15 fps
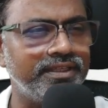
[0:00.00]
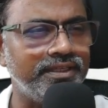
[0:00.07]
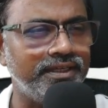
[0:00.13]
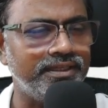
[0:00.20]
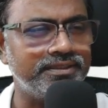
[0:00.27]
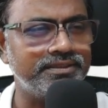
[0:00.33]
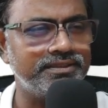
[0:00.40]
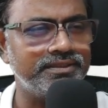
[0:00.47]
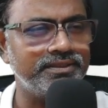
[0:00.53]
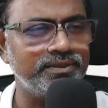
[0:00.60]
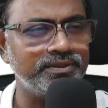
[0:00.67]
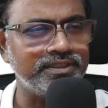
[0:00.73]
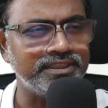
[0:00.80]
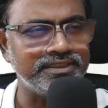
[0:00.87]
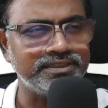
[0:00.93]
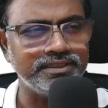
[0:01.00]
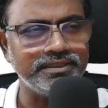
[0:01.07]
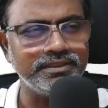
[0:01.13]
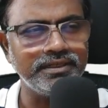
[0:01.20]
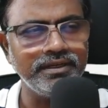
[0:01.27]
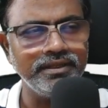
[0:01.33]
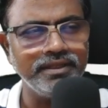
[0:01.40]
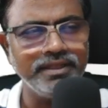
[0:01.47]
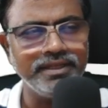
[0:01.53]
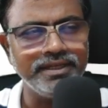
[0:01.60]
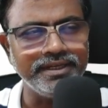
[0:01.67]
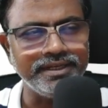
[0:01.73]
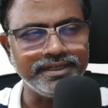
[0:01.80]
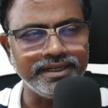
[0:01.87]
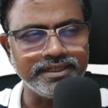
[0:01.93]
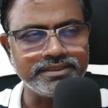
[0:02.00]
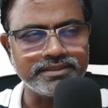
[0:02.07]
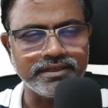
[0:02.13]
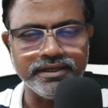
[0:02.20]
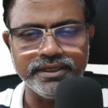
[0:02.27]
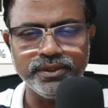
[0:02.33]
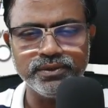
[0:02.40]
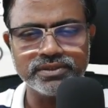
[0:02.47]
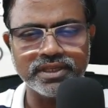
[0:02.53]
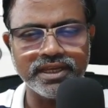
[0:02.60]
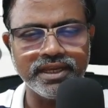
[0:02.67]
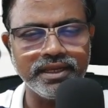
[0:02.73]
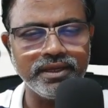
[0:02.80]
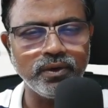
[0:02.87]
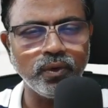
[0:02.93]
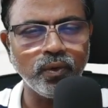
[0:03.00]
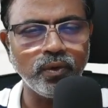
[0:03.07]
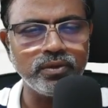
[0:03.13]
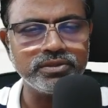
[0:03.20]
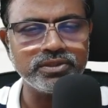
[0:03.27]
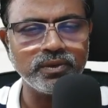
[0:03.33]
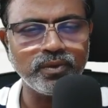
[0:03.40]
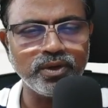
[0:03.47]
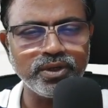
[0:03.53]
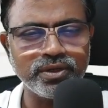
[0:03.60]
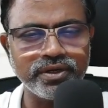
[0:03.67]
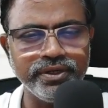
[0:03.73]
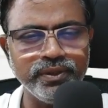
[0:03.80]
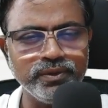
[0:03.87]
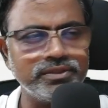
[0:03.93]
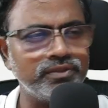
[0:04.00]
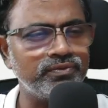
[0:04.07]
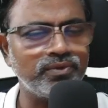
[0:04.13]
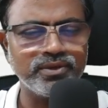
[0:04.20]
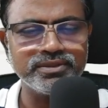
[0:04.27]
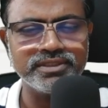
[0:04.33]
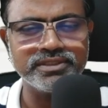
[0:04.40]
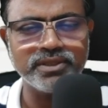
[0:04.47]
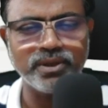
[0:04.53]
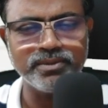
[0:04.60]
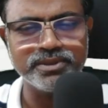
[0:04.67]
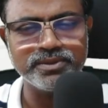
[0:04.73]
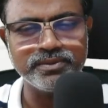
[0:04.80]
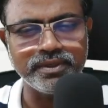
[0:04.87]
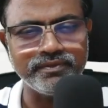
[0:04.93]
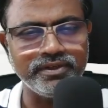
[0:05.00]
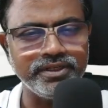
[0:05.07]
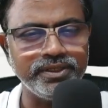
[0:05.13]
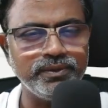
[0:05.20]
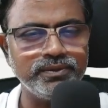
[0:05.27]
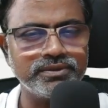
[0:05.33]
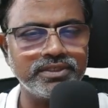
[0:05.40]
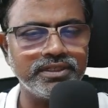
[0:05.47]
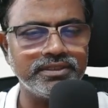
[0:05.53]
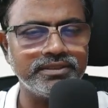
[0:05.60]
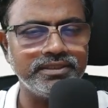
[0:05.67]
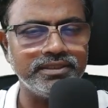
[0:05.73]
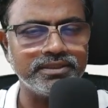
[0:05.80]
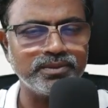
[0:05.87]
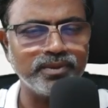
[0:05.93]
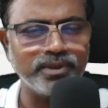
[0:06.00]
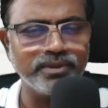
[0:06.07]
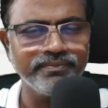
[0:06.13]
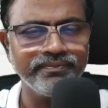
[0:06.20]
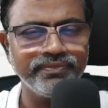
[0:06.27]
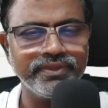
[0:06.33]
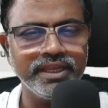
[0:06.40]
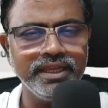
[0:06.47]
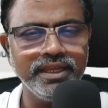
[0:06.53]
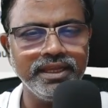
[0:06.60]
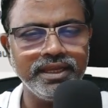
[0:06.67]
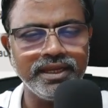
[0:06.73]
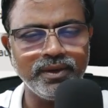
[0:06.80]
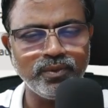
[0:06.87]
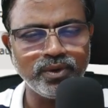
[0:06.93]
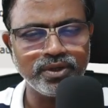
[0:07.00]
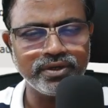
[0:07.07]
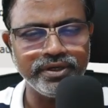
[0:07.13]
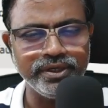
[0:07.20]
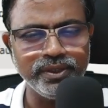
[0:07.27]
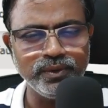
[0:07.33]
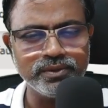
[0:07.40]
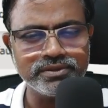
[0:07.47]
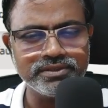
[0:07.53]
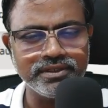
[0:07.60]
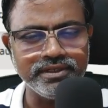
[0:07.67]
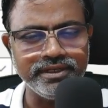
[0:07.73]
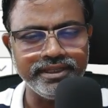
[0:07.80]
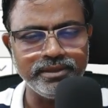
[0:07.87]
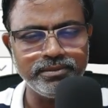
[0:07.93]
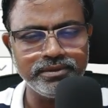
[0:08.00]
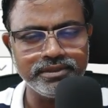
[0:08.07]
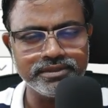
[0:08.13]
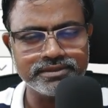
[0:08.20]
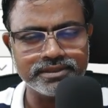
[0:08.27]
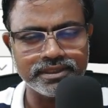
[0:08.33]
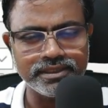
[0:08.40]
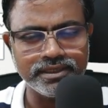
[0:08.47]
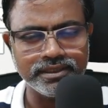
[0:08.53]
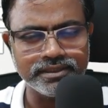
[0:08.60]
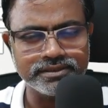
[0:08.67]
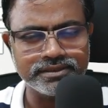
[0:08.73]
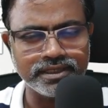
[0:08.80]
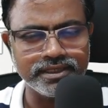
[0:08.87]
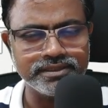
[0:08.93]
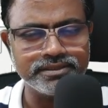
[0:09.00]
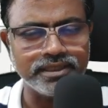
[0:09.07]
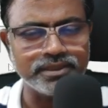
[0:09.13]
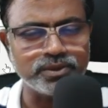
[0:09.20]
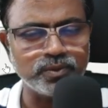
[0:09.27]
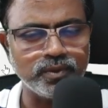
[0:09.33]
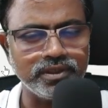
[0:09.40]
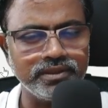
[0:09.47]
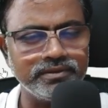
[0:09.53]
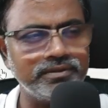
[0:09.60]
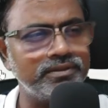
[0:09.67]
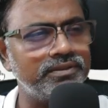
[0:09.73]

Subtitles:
Yes, you can see here it gets reduced. I also want to reduce the font size. How much we have reduced it? This one. I want to reduce the labels size as well.